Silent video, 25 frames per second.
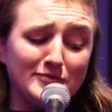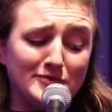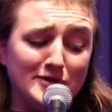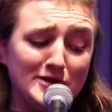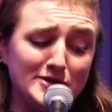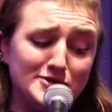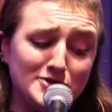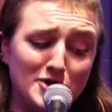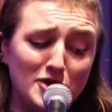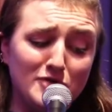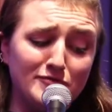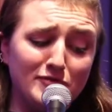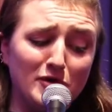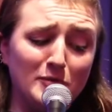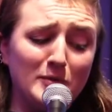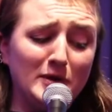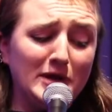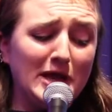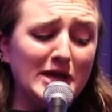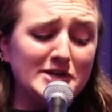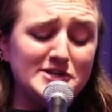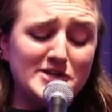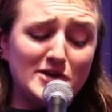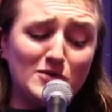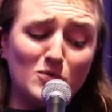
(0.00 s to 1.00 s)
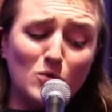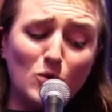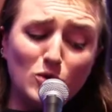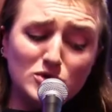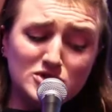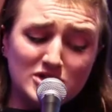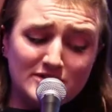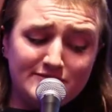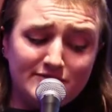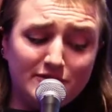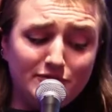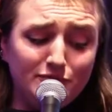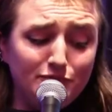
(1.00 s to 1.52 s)
near Dover were getting
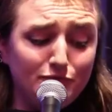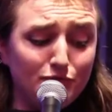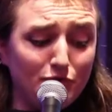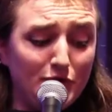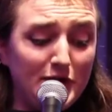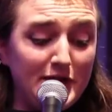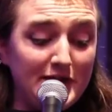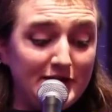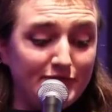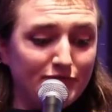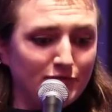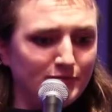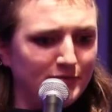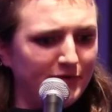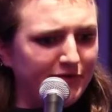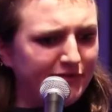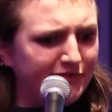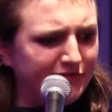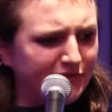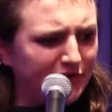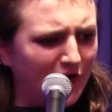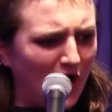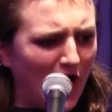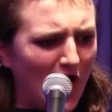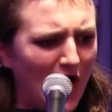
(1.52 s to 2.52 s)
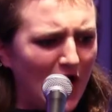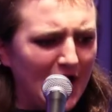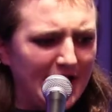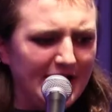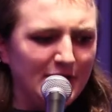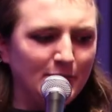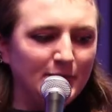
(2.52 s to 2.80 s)
water for free from the sky